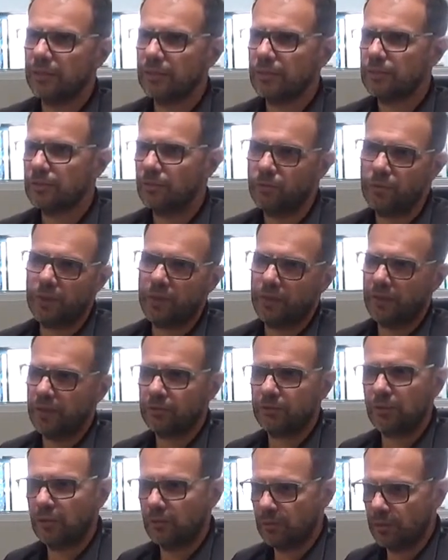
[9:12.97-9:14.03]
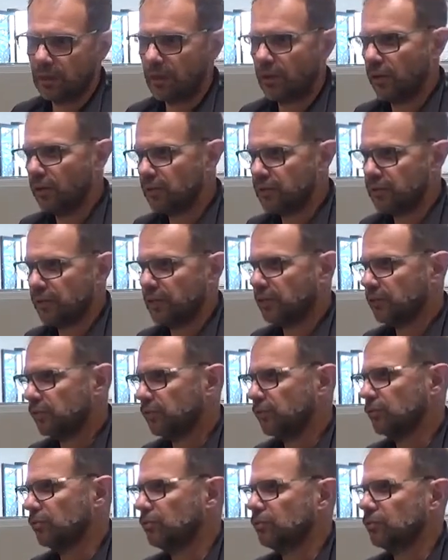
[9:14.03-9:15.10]
So we can actually be closer
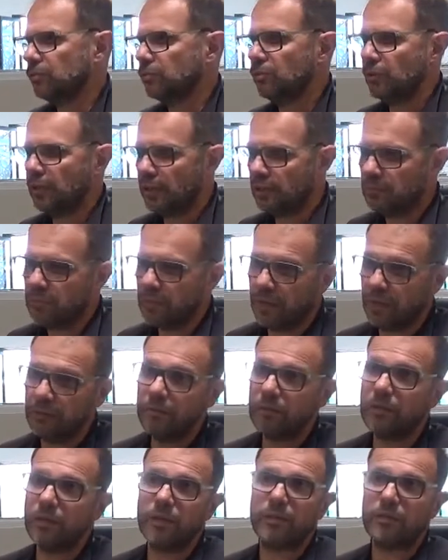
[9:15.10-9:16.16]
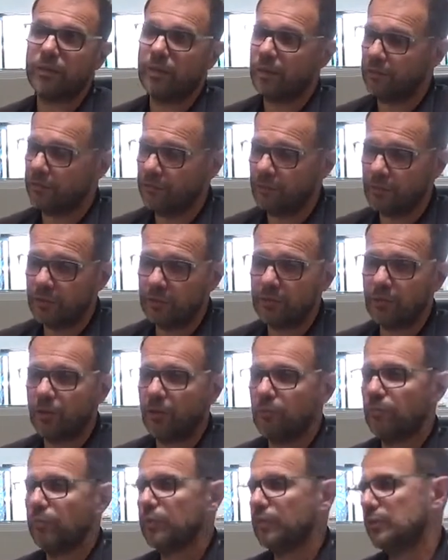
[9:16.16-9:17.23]
to them and, and therefore
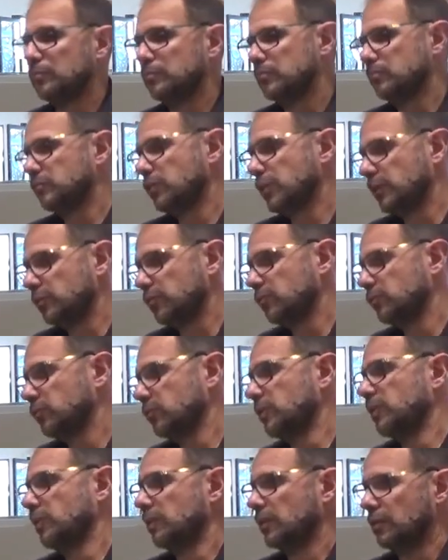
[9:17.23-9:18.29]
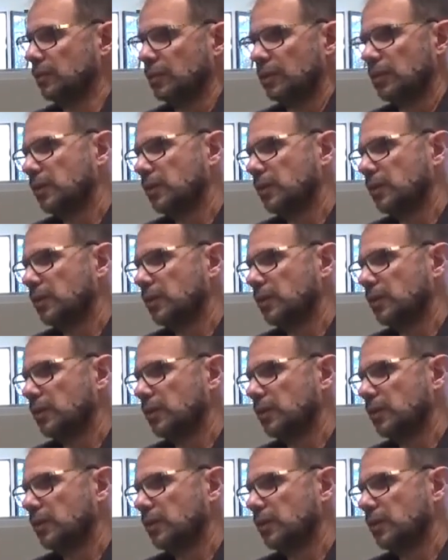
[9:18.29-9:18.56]
hopefully try to either